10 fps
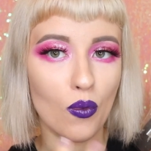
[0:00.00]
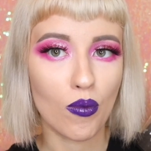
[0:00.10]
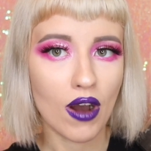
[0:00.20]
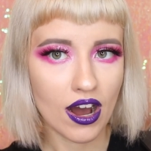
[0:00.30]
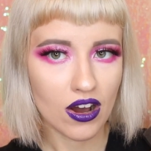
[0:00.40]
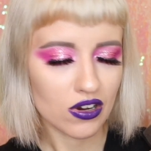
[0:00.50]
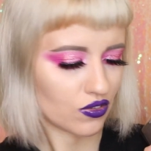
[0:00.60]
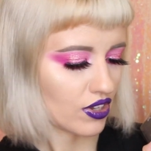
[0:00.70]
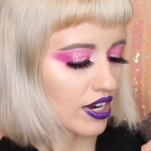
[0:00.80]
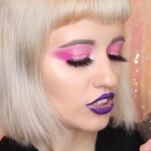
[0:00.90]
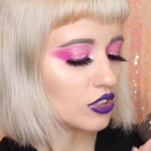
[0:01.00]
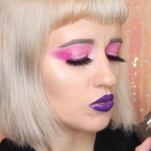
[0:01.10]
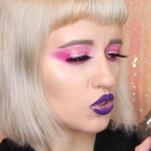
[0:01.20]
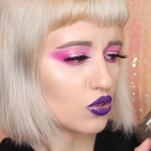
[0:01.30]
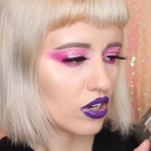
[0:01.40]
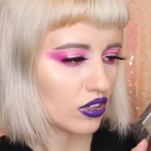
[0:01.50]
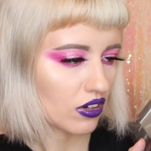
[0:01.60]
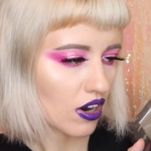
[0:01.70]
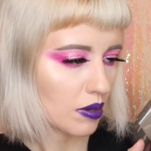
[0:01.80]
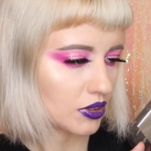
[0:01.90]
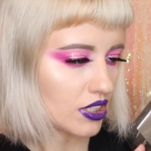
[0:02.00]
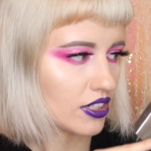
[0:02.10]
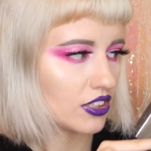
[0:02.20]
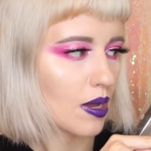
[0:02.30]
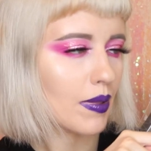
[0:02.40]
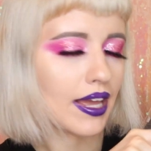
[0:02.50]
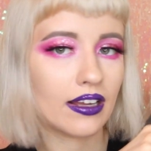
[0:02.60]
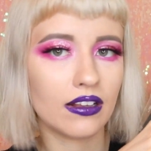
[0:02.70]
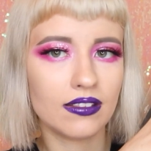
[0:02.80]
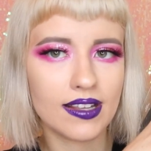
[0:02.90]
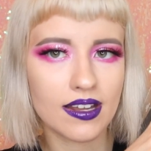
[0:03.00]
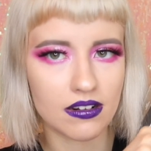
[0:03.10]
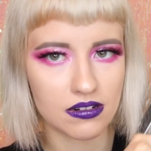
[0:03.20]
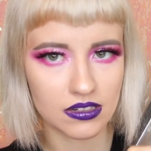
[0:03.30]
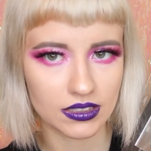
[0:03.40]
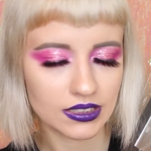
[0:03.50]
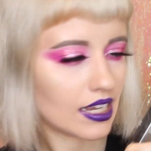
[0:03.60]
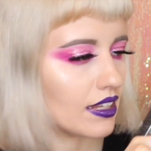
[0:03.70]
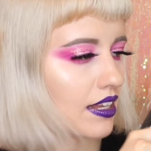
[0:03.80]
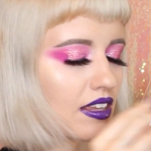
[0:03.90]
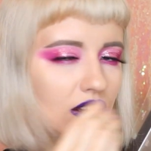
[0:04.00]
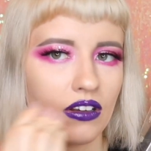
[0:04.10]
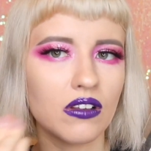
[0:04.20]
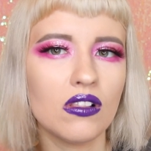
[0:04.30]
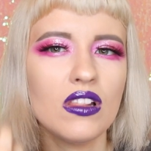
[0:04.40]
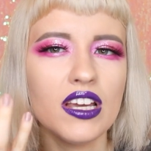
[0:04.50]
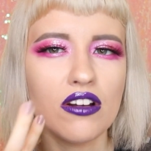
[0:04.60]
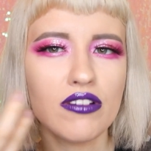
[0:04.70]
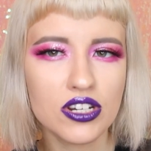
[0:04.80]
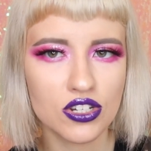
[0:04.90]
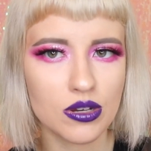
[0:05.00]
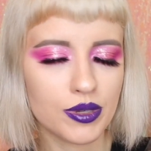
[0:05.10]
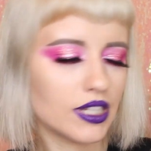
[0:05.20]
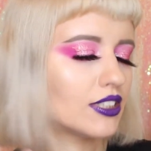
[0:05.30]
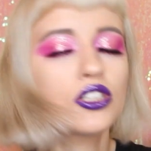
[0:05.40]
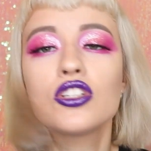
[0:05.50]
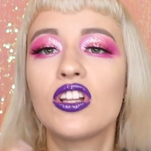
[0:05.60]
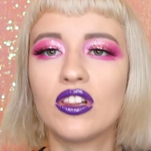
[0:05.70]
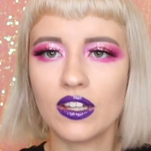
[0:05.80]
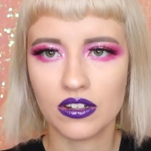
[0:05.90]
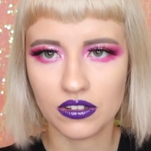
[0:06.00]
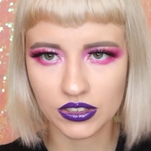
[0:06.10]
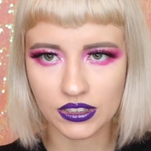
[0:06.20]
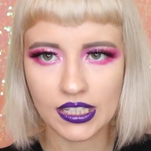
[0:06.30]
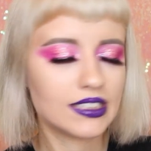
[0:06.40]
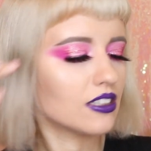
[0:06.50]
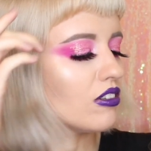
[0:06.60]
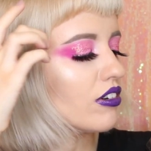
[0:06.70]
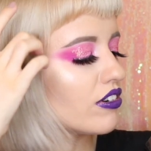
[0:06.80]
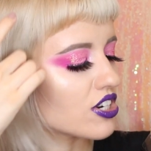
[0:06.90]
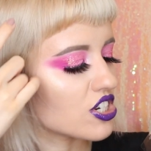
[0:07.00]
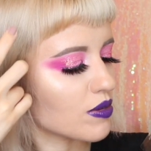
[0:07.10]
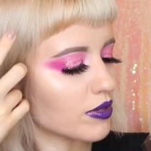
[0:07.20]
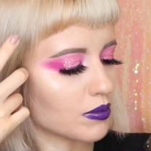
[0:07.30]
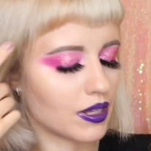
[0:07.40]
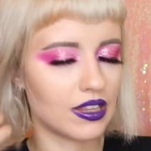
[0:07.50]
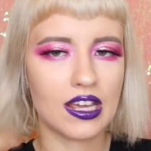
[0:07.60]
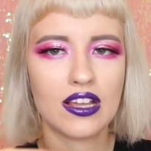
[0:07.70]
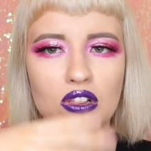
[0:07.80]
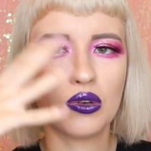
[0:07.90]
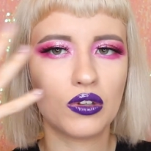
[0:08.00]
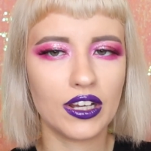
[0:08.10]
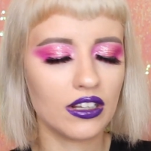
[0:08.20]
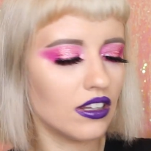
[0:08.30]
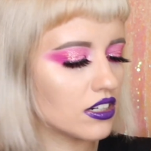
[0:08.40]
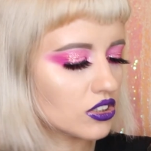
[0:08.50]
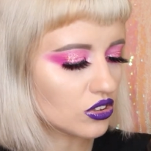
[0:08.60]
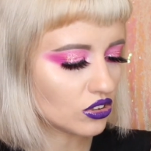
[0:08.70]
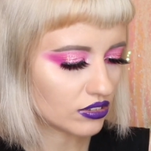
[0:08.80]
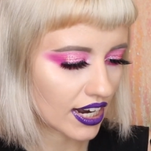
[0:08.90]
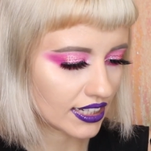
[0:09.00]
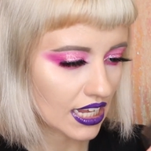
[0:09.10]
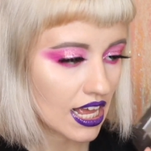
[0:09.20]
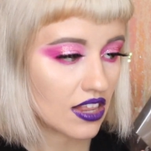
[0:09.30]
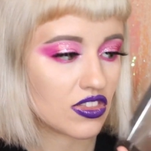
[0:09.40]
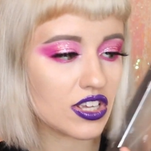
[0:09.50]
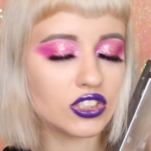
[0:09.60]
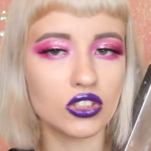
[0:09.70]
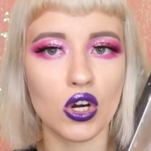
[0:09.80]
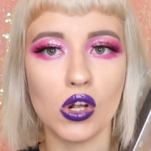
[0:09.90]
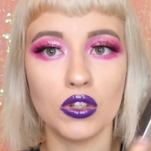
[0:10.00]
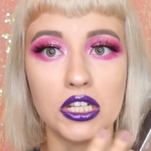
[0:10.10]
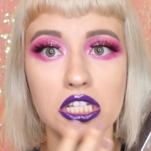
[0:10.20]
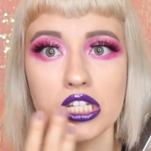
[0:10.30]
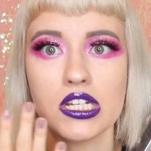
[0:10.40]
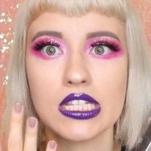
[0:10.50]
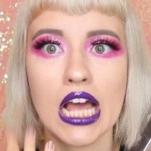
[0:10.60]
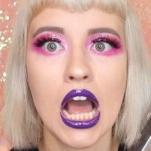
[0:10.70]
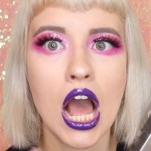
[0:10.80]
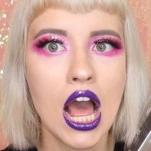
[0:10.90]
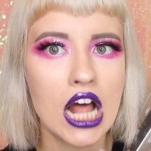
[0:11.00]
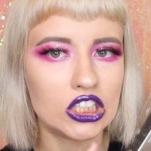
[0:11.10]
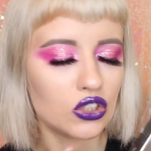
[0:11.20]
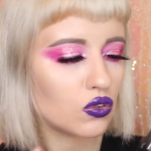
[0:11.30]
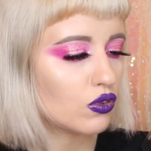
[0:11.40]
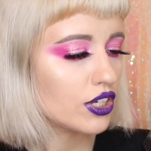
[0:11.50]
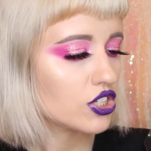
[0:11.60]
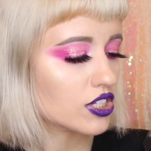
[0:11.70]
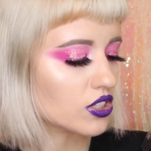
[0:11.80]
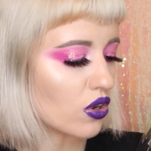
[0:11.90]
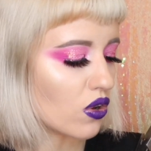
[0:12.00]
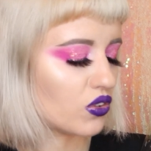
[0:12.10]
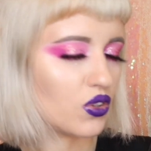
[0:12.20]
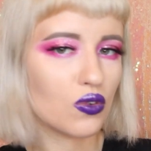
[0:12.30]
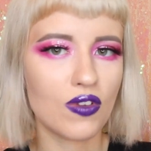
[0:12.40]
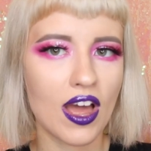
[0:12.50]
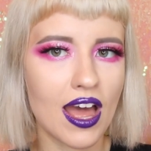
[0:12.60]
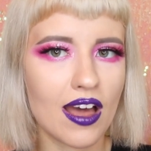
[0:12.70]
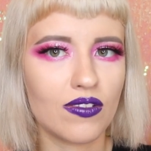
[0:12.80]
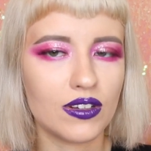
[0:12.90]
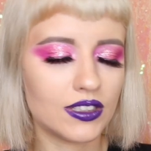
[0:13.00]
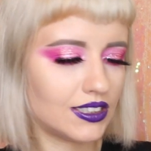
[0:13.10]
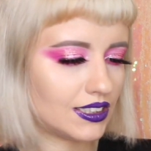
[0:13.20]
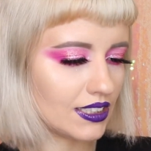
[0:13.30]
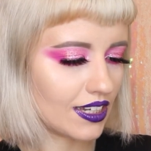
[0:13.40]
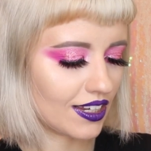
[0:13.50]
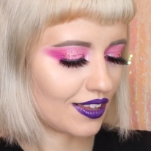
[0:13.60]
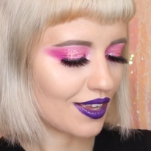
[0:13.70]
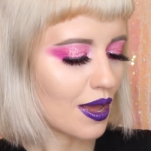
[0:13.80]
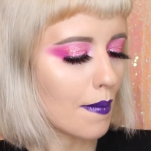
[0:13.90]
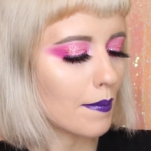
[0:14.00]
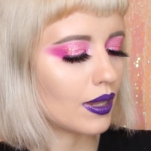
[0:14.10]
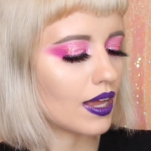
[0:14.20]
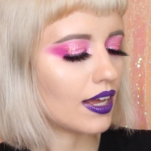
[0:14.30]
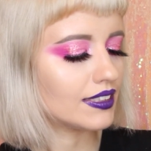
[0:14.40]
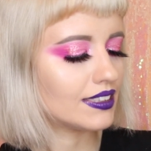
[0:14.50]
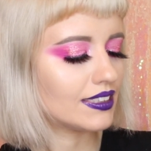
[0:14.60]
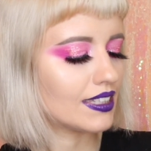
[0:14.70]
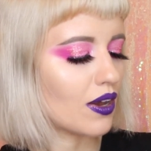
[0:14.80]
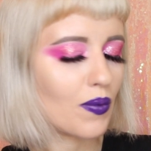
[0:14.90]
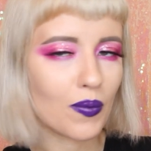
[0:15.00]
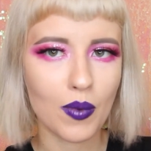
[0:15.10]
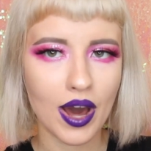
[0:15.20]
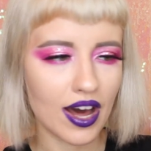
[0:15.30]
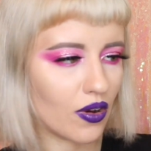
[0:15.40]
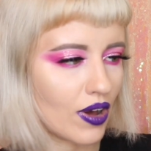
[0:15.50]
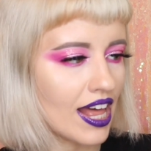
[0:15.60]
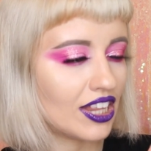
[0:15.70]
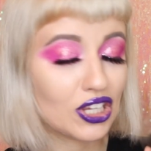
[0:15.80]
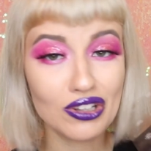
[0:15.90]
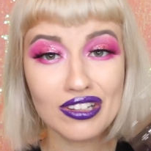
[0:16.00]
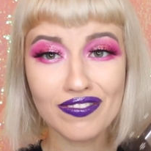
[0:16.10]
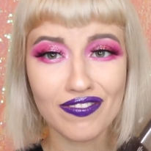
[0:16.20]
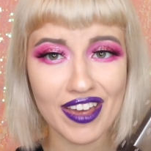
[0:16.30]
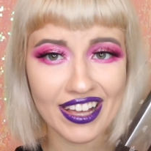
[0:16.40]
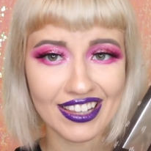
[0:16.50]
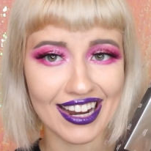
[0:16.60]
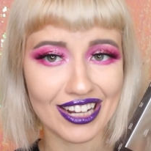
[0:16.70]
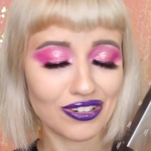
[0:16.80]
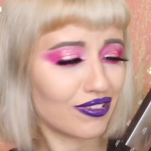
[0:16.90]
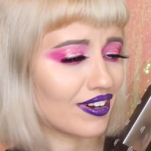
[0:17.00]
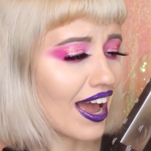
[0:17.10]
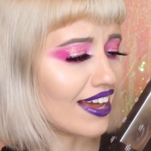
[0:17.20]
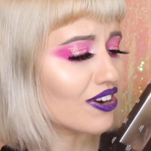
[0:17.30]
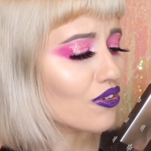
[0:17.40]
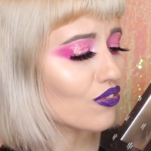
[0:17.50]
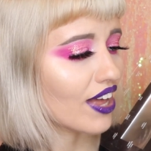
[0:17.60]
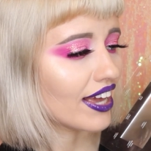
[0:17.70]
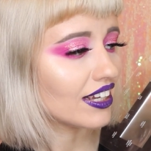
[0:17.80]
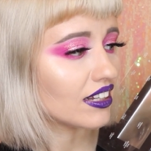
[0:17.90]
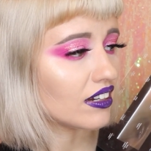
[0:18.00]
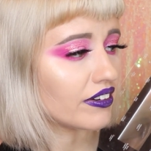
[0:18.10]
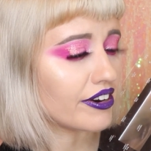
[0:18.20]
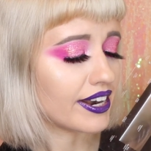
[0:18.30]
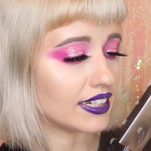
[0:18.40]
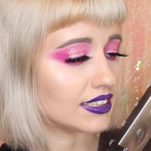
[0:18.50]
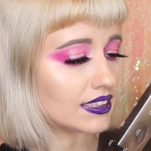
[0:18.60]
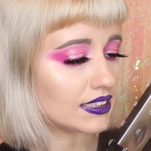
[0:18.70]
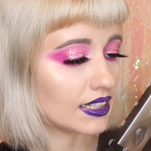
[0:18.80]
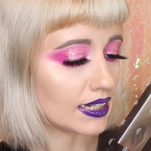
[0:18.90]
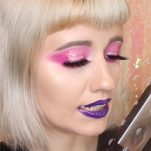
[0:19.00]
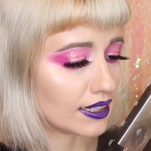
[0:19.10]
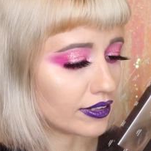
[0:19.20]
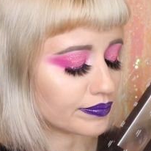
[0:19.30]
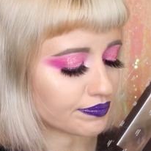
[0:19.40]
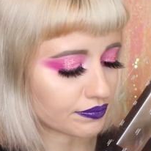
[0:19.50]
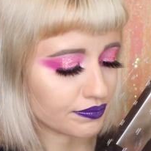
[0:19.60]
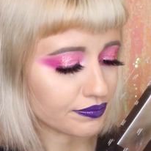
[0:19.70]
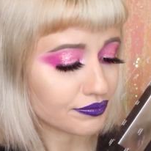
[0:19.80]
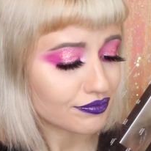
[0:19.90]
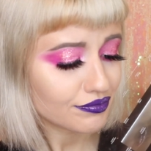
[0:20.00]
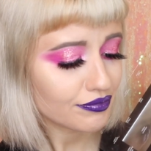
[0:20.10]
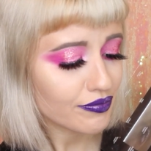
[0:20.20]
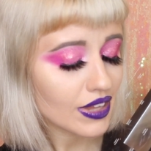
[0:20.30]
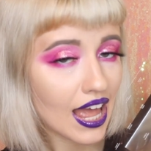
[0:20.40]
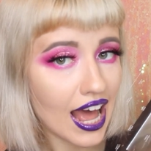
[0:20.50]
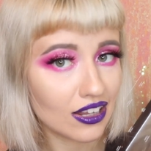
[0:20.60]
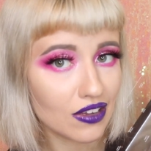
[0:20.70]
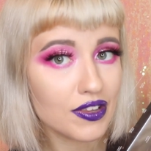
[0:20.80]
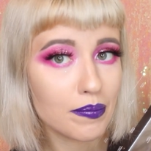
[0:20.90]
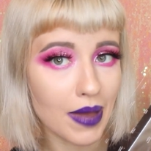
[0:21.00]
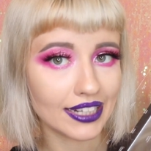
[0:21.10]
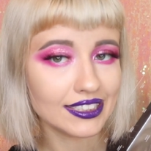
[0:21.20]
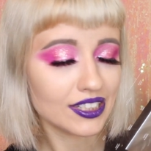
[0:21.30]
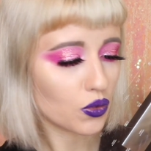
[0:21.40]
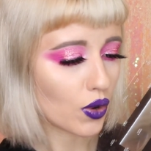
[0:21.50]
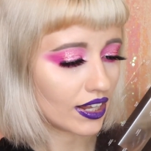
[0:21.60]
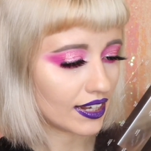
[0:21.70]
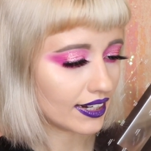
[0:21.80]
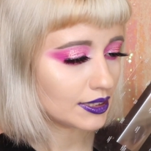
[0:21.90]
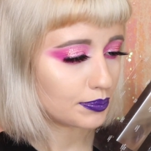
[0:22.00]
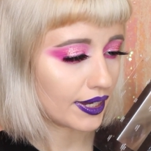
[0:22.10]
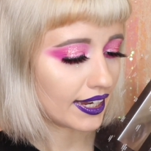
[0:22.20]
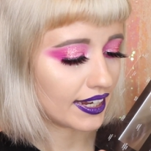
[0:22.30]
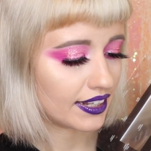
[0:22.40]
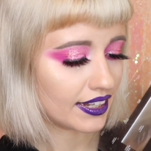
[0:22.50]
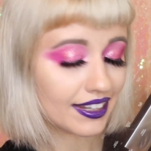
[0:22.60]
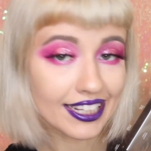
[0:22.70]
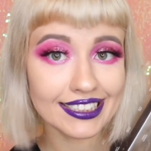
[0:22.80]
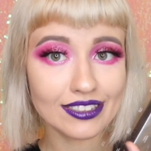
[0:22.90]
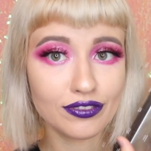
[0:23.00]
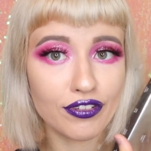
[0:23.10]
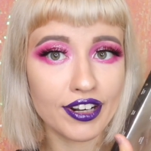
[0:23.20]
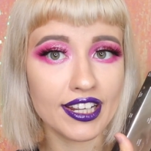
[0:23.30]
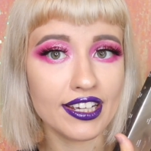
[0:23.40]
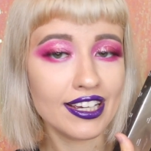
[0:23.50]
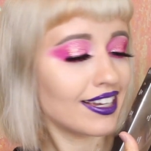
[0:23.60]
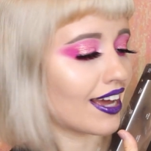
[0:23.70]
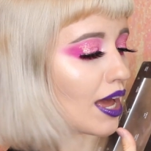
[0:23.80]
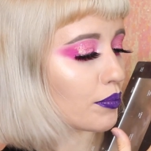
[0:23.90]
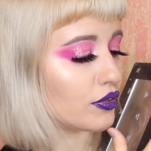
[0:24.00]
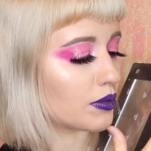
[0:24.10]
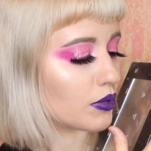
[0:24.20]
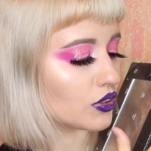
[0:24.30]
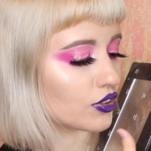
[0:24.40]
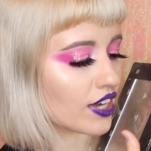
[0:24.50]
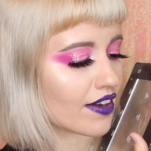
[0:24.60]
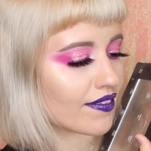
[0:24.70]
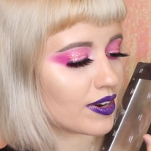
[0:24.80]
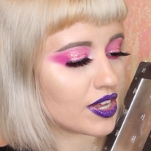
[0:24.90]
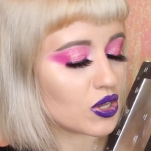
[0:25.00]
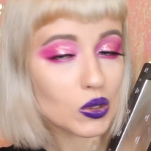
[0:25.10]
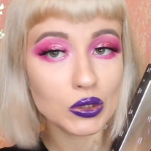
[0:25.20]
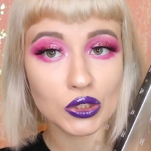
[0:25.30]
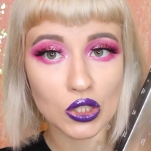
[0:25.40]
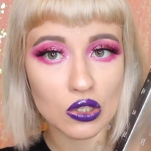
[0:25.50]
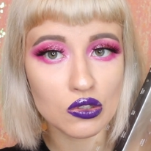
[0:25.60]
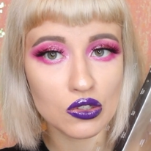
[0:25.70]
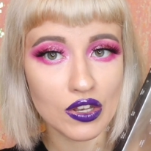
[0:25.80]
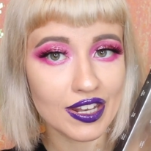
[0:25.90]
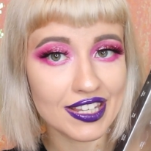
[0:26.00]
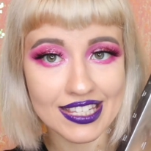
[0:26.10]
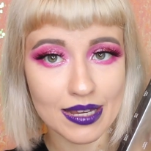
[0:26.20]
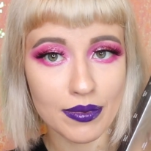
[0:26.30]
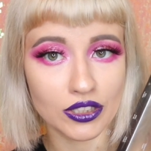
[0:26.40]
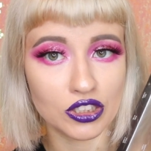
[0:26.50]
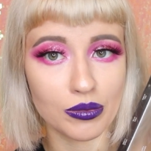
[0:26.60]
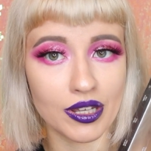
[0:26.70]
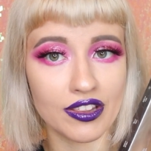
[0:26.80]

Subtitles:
Wow, there's some duochromes, there's some like glitters, they're like glittery shimmers. It's not glitters, it's glittery shimmers, but they look like glitters in your eyes. This gold is just the richest gold you've ever seen. Plus, wow, the only thing that I don't like in here, it's I love the matte qualities, but these three, I put them all together, they look so similar to me.